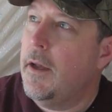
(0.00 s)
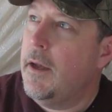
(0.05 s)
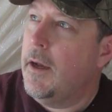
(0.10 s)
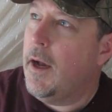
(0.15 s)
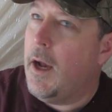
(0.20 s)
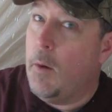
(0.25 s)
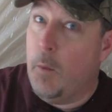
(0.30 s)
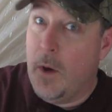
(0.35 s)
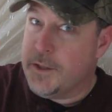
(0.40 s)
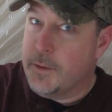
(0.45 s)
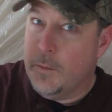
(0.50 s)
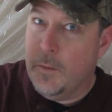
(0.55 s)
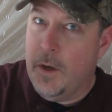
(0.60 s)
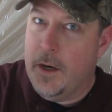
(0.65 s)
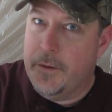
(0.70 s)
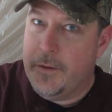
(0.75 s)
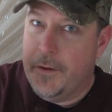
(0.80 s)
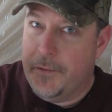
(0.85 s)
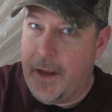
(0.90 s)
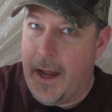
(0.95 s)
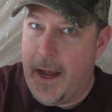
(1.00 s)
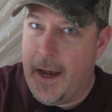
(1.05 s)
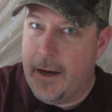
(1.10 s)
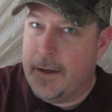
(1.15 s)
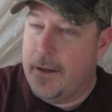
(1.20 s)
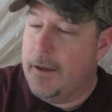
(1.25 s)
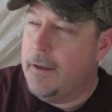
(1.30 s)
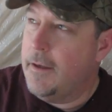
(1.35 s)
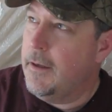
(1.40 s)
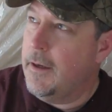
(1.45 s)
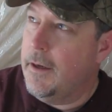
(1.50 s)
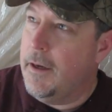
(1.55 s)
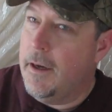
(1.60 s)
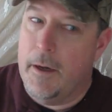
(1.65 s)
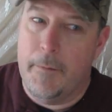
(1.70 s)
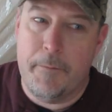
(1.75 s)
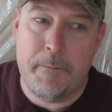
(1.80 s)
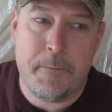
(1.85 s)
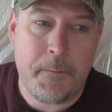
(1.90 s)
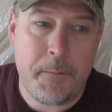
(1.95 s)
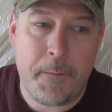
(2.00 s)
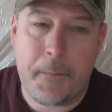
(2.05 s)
I wasn't wearing this hat. Um,